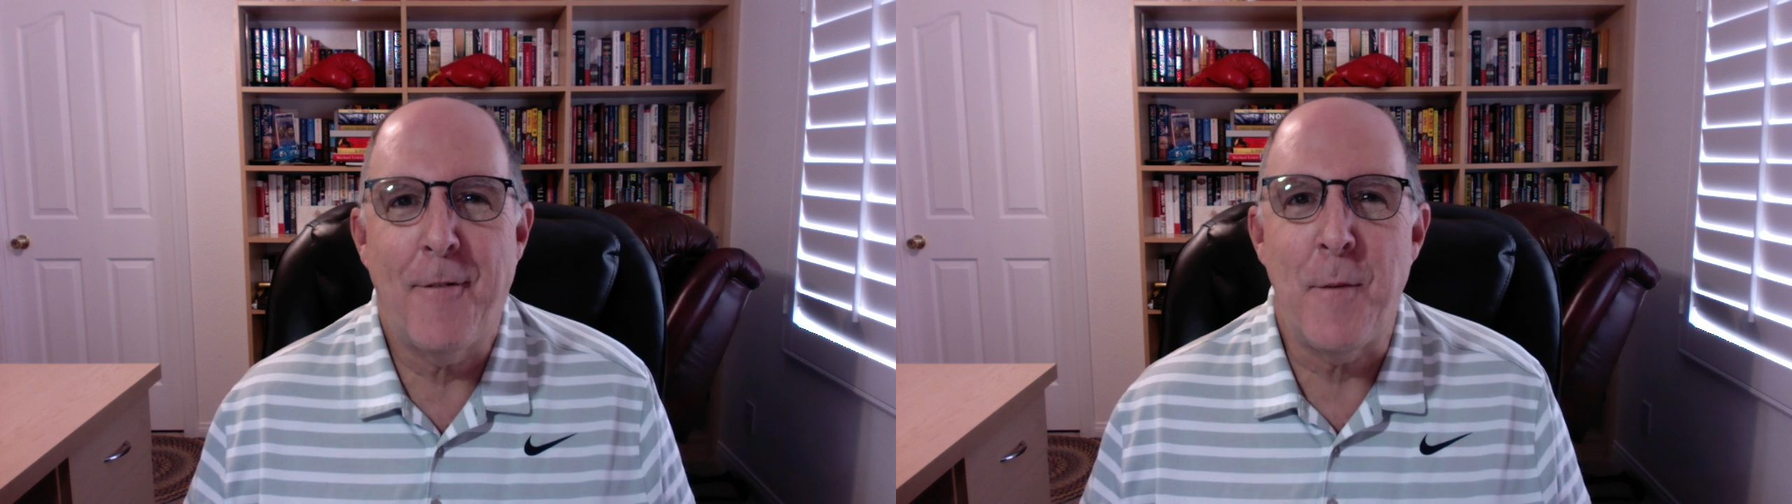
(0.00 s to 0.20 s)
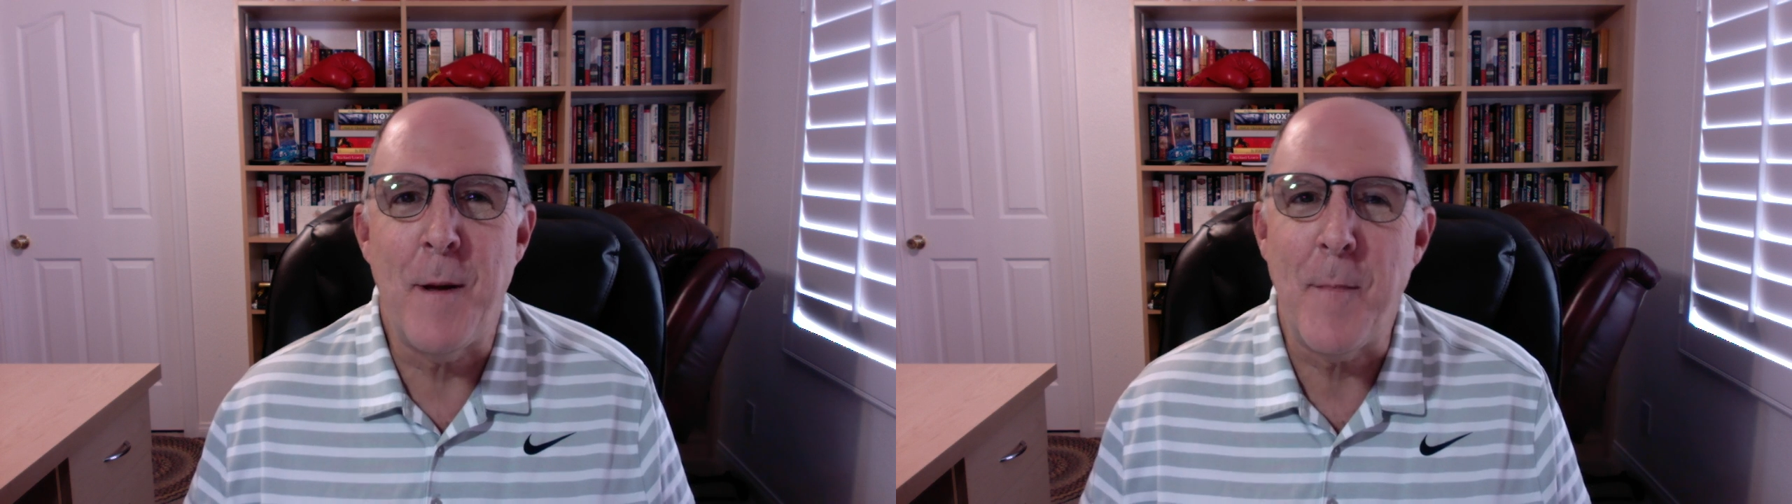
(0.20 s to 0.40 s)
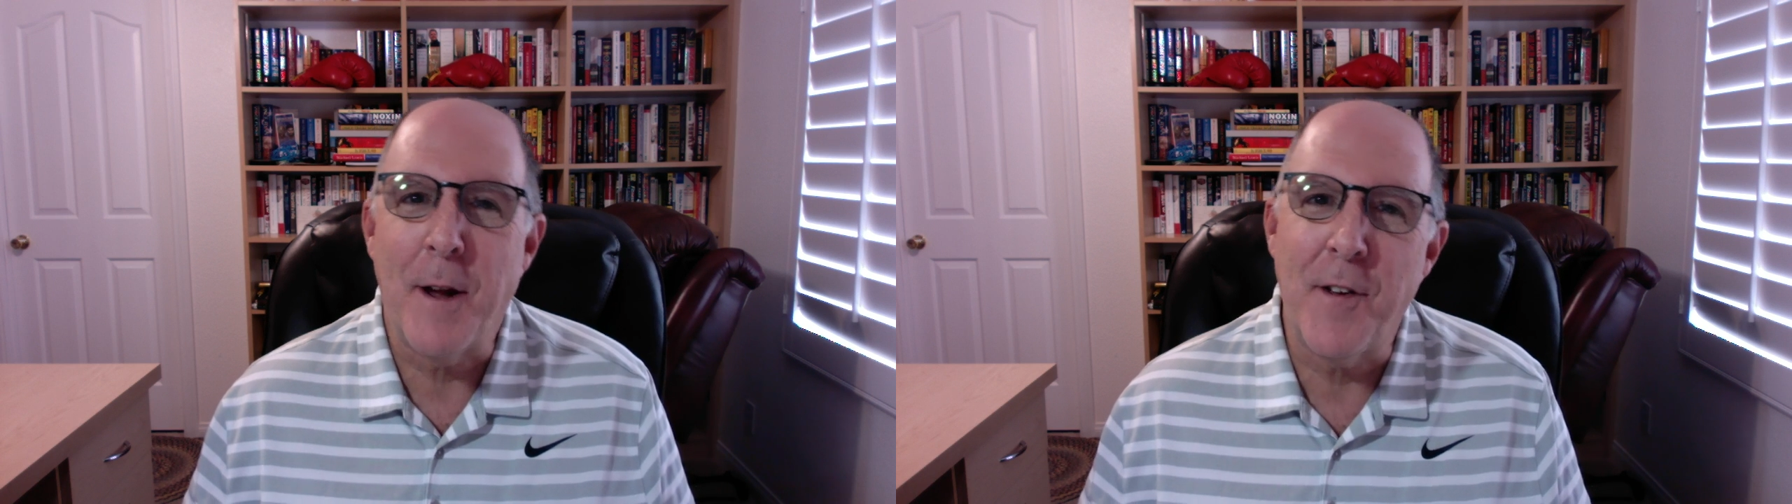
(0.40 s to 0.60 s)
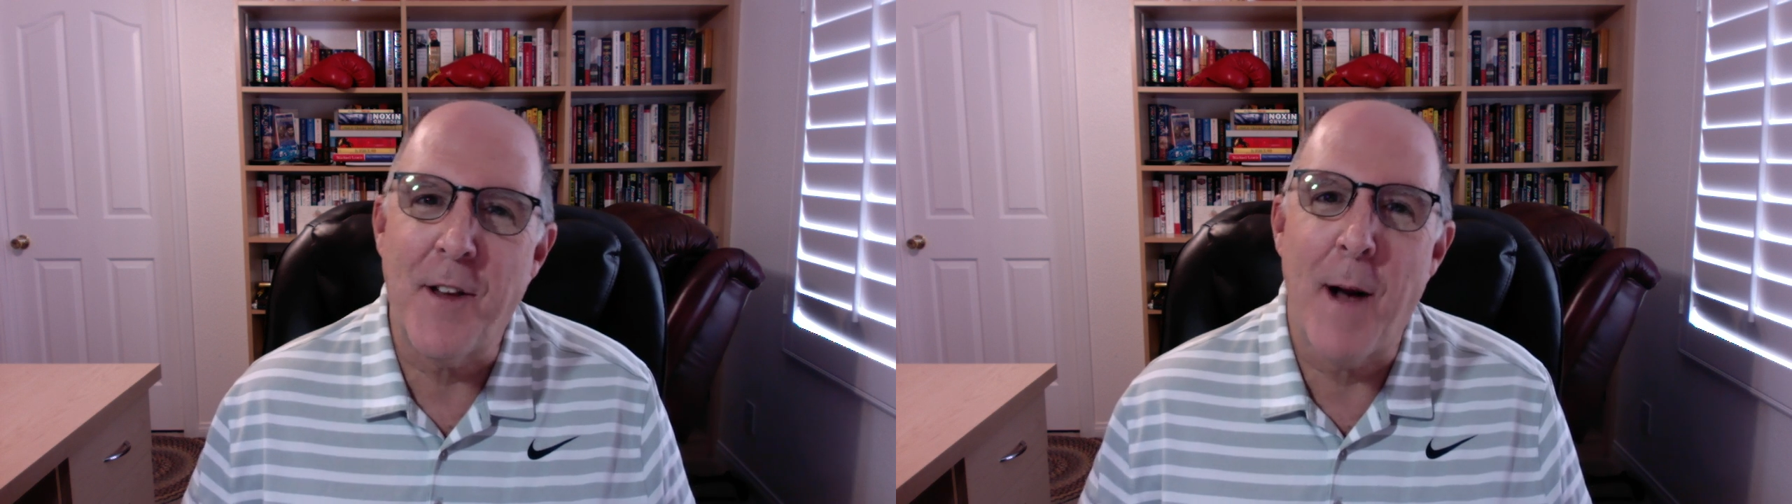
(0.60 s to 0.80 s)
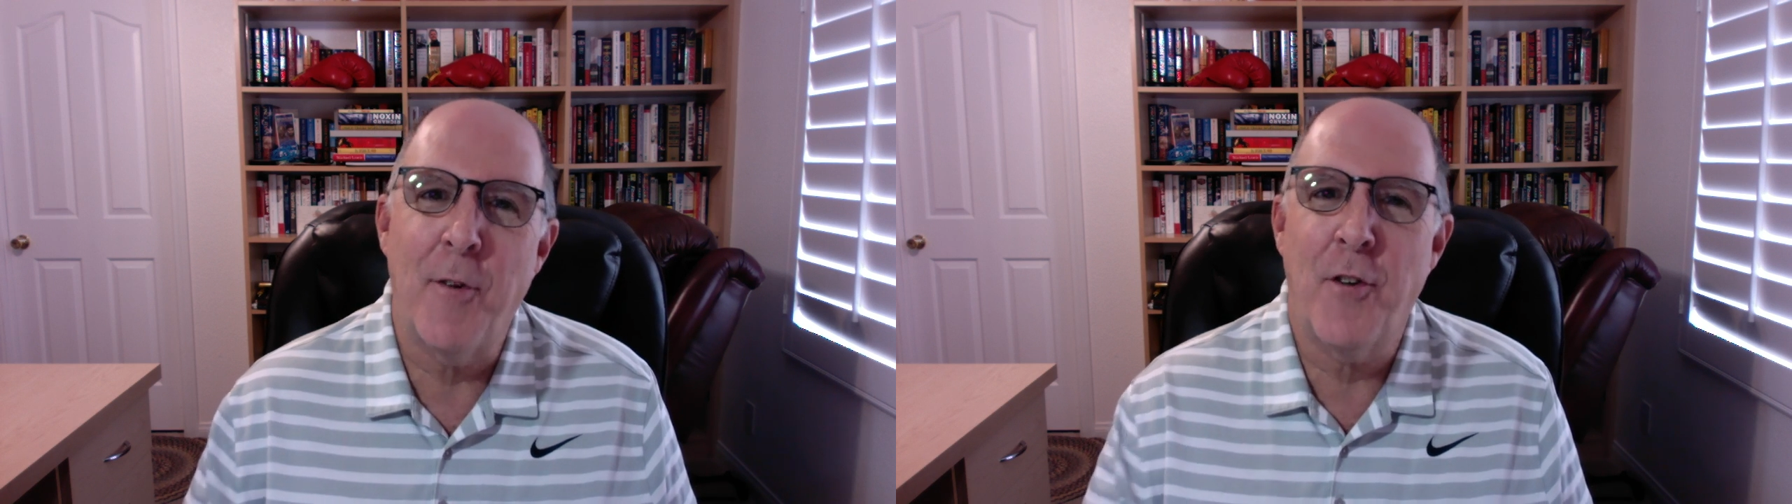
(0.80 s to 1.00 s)
at me because
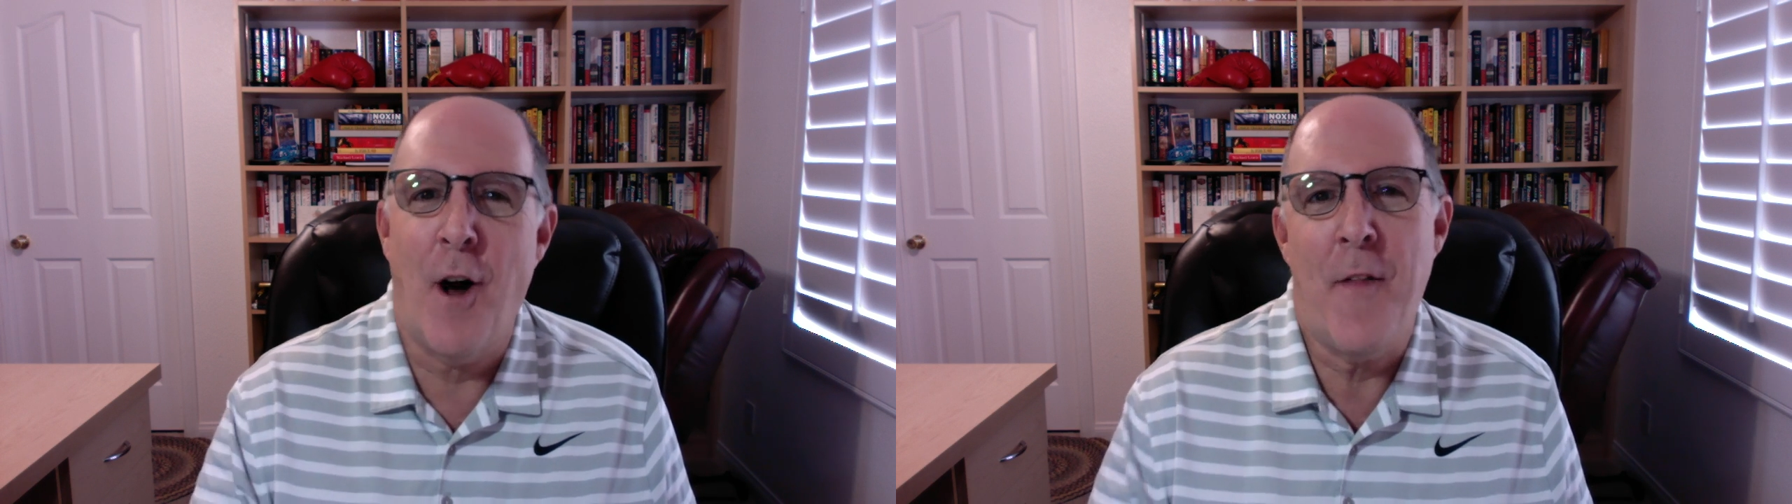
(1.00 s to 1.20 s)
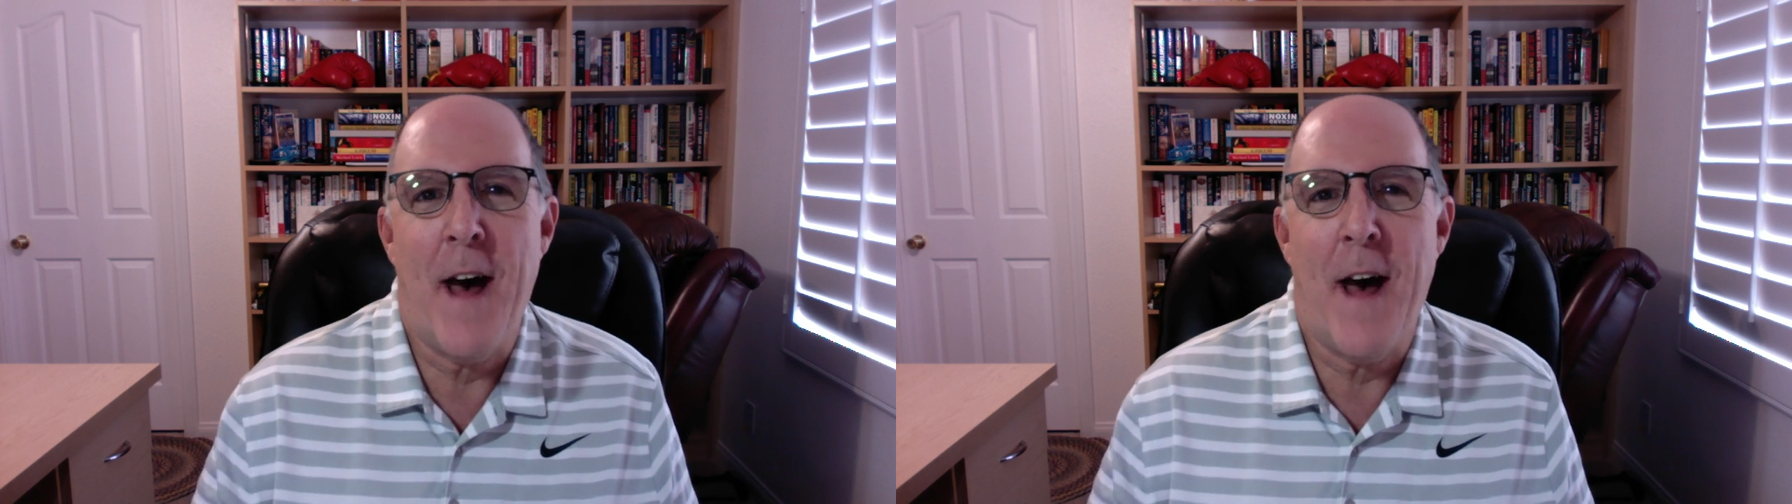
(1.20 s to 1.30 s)
I was on